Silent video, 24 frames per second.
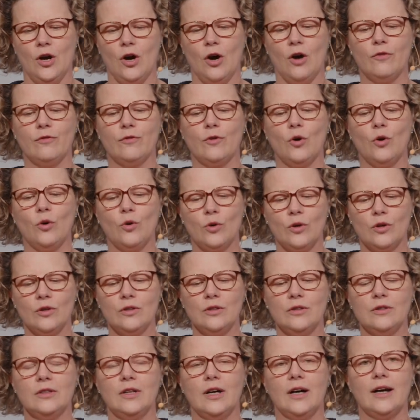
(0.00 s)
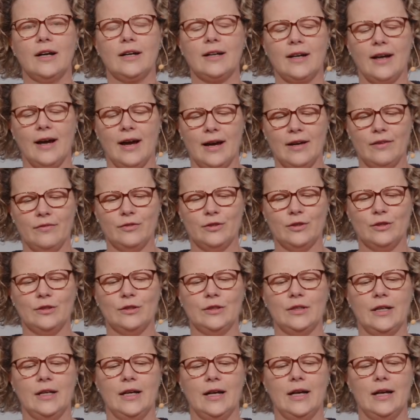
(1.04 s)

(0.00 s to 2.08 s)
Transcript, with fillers: of oral, archival,